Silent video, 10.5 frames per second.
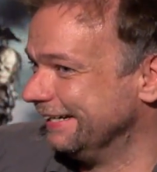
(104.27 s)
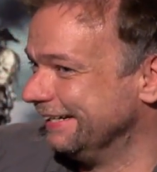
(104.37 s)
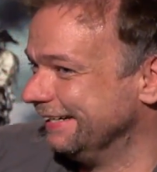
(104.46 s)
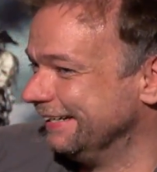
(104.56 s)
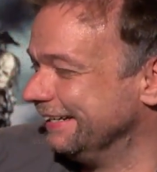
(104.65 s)

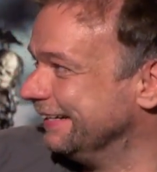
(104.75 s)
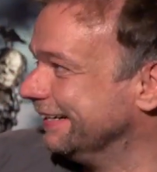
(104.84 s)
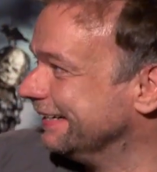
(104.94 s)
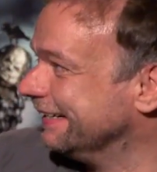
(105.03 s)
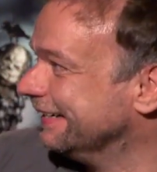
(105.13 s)

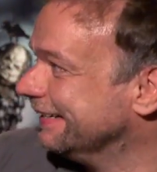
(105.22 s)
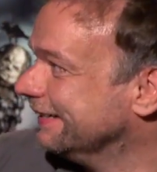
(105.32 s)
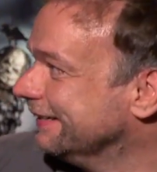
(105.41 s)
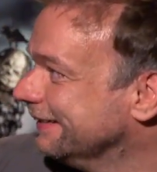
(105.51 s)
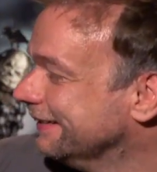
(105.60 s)

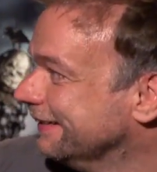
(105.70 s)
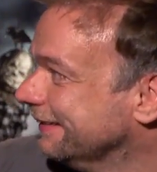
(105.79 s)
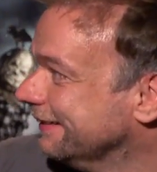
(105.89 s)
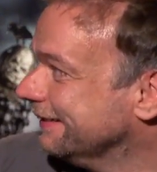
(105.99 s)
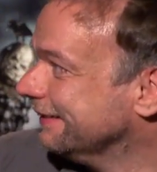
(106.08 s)

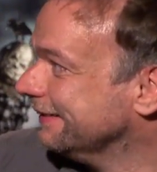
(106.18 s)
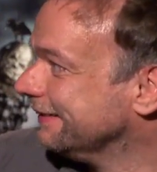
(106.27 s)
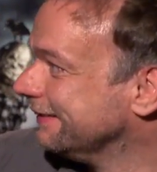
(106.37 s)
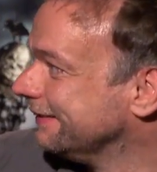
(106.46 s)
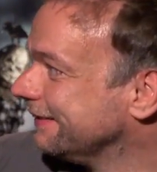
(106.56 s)

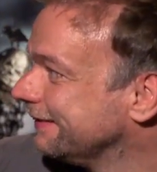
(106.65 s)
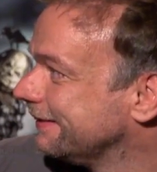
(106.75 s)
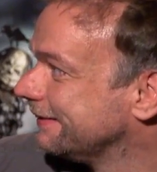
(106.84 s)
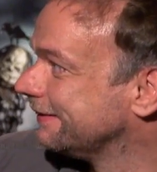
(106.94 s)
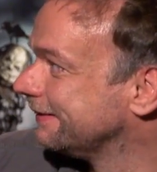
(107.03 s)

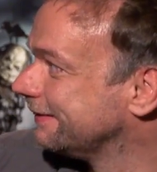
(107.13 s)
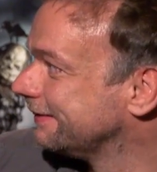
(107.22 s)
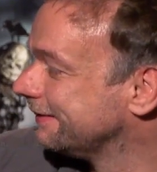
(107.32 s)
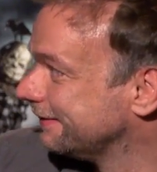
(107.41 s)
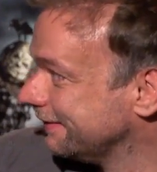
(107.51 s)

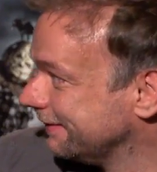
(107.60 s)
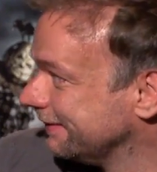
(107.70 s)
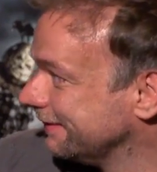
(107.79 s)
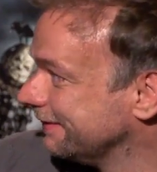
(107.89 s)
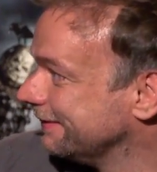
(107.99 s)

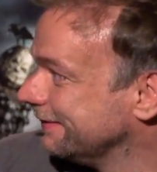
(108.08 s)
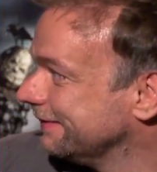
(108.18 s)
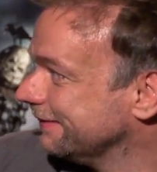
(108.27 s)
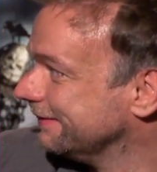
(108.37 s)
This person isn't speaking.